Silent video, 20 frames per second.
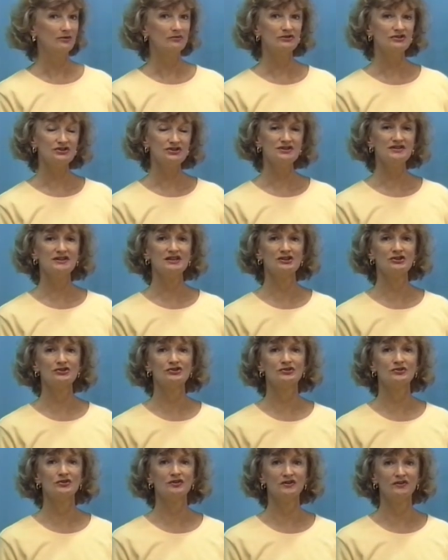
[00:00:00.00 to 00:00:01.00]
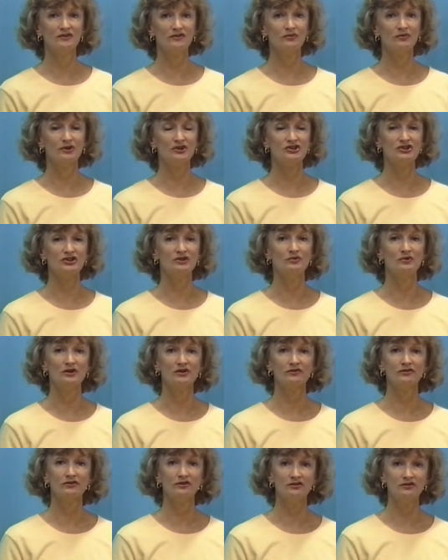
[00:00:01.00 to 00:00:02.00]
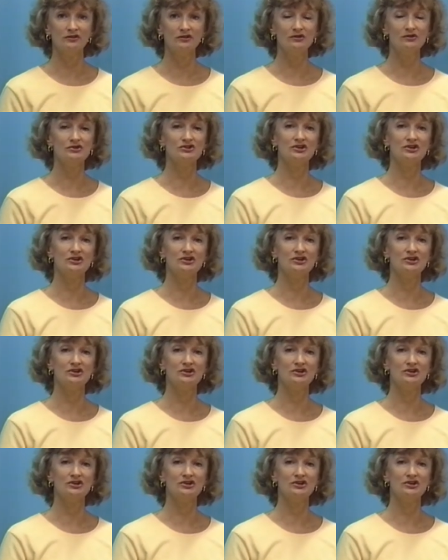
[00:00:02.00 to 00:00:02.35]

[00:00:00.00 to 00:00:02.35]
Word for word: Well, she's not sure this is what she wants to do.